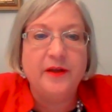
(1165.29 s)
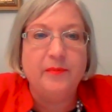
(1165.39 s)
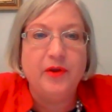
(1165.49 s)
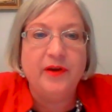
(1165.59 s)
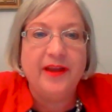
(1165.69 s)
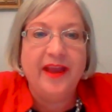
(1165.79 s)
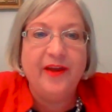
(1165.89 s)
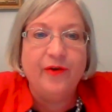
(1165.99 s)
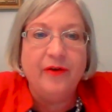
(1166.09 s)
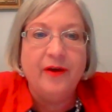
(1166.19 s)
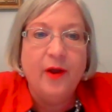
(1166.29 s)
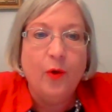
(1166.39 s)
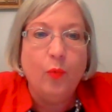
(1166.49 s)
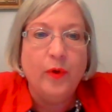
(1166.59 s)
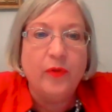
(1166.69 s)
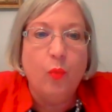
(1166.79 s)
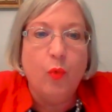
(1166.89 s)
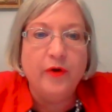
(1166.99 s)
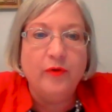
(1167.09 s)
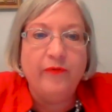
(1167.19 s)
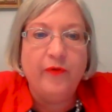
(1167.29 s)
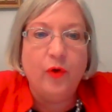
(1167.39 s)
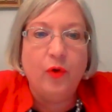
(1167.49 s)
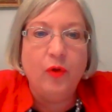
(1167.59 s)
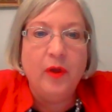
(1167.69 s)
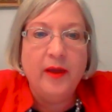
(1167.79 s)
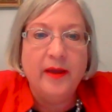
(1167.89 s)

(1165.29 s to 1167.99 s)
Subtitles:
communicator with wonderful